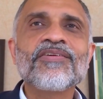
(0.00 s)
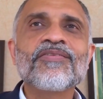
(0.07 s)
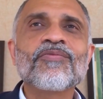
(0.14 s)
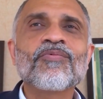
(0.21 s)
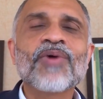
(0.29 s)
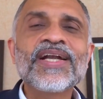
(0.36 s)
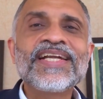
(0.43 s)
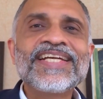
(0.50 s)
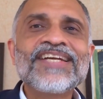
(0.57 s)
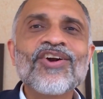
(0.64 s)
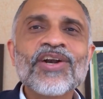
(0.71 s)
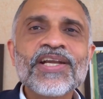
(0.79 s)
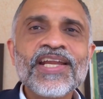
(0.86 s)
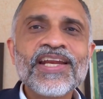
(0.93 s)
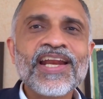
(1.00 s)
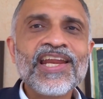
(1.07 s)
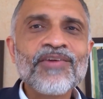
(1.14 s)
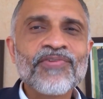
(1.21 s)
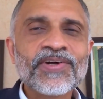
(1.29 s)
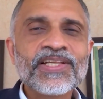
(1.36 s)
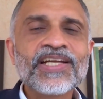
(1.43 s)
one did not need any
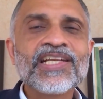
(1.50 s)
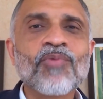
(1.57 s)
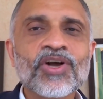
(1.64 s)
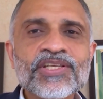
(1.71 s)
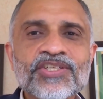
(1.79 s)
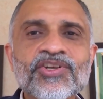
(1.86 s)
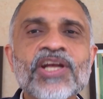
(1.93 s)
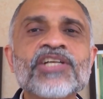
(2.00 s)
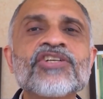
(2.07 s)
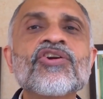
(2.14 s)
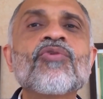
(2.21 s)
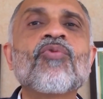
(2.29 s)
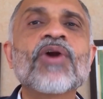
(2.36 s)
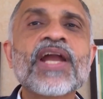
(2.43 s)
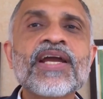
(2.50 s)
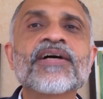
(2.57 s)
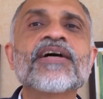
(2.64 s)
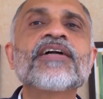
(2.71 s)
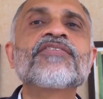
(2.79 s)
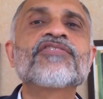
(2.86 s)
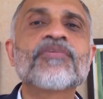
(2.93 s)
further demonstration of what I
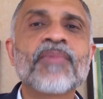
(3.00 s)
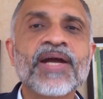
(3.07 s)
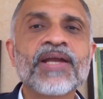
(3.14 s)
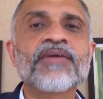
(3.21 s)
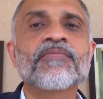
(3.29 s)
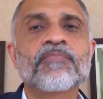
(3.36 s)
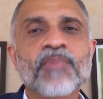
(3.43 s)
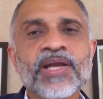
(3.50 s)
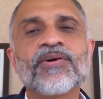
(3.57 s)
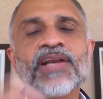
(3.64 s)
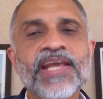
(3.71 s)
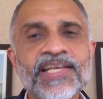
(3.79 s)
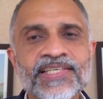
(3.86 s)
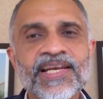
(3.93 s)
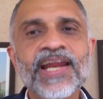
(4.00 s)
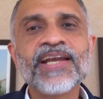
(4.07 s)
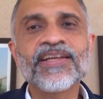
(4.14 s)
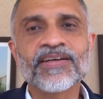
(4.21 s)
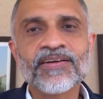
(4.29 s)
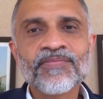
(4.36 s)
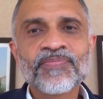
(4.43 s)
heard from my colleagues
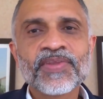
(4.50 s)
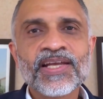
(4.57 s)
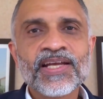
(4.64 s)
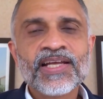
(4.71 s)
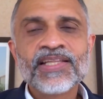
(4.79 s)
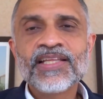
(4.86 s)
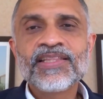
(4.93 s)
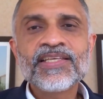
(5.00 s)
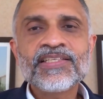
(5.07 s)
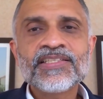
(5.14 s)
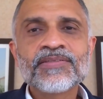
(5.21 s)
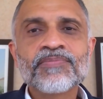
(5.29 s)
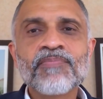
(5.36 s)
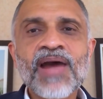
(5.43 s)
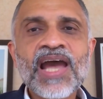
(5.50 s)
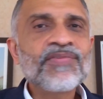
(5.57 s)
later, that this man